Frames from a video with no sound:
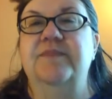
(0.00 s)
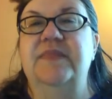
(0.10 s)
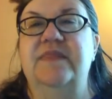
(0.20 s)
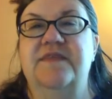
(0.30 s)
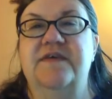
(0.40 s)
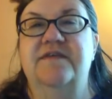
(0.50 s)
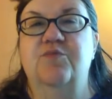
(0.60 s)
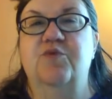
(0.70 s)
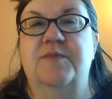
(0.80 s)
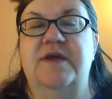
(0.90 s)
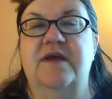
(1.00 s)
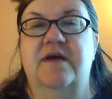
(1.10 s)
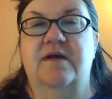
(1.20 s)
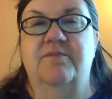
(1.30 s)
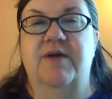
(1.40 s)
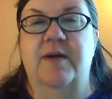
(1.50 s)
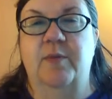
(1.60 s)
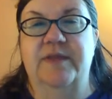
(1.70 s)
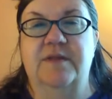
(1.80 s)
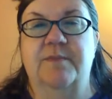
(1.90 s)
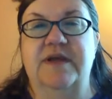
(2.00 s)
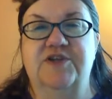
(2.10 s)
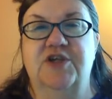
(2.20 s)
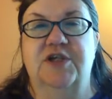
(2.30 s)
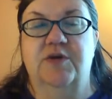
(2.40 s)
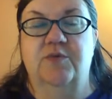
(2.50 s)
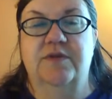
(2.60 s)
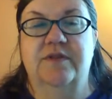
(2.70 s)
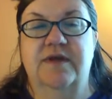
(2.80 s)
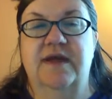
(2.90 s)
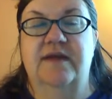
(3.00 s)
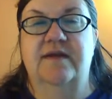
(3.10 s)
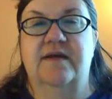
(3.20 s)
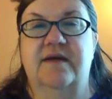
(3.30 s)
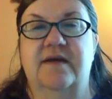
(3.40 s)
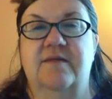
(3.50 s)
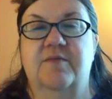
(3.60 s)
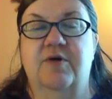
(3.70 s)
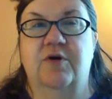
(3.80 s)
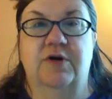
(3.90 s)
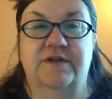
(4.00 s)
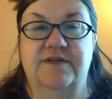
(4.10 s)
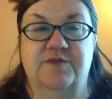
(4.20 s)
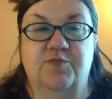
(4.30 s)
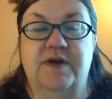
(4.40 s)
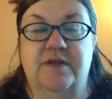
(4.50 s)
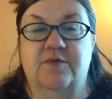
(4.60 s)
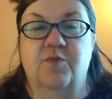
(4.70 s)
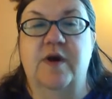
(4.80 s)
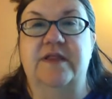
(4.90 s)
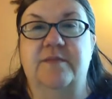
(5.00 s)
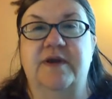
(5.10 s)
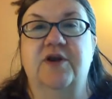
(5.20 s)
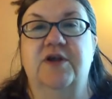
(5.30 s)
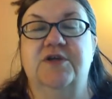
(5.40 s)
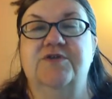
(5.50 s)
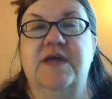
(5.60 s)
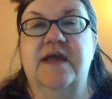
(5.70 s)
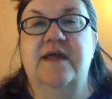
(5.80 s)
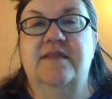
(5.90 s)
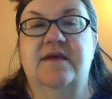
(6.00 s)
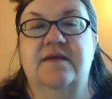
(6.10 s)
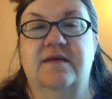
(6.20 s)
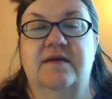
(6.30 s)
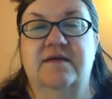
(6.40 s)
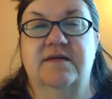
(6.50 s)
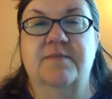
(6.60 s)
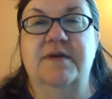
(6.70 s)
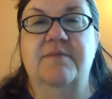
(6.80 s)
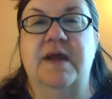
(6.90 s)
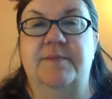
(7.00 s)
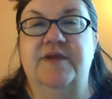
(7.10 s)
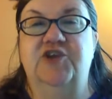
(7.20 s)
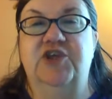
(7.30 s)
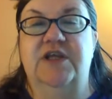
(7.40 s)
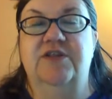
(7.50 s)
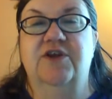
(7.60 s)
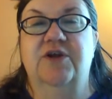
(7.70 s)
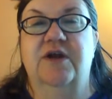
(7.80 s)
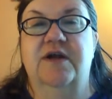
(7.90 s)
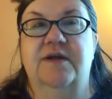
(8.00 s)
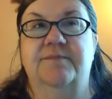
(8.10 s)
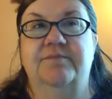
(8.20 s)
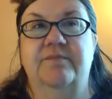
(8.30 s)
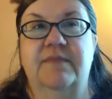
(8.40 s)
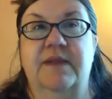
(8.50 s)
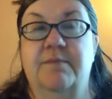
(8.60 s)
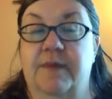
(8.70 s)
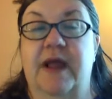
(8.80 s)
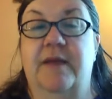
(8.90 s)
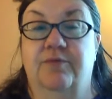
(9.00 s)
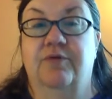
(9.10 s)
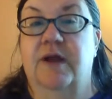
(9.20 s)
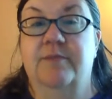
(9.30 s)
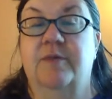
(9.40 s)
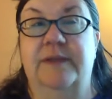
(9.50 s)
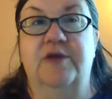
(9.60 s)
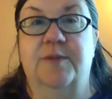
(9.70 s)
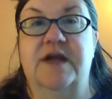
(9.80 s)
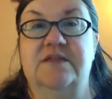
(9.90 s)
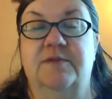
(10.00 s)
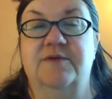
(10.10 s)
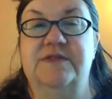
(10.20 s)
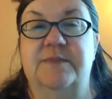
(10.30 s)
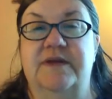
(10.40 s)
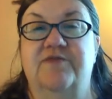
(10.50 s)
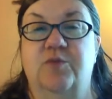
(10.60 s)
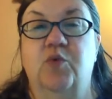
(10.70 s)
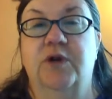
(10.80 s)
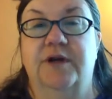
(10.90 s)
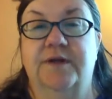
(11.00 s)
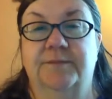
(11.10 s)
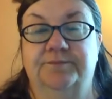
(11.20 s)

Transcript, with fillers: This would be probably the biggest clue that, or at least one of the bigger clues that somebody might be cheating. They're and probably or possibly with somebody from work.